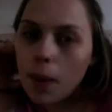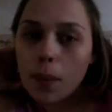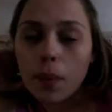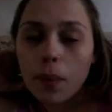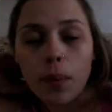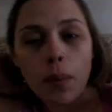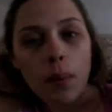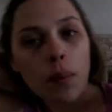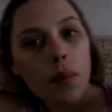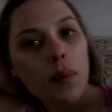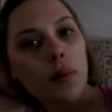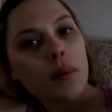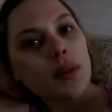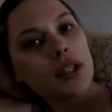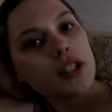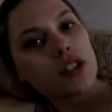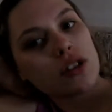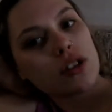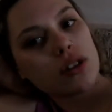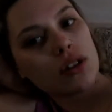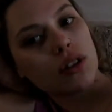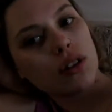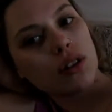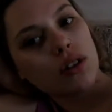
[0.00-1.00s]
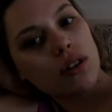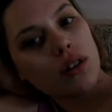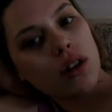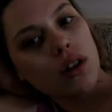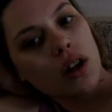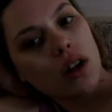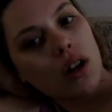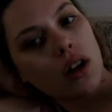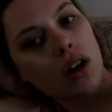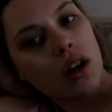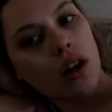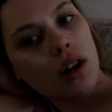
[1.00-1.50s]
will probably do
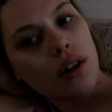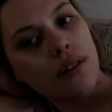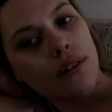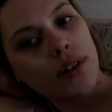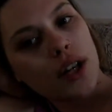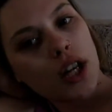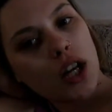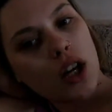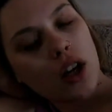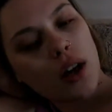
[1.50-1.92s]
a video.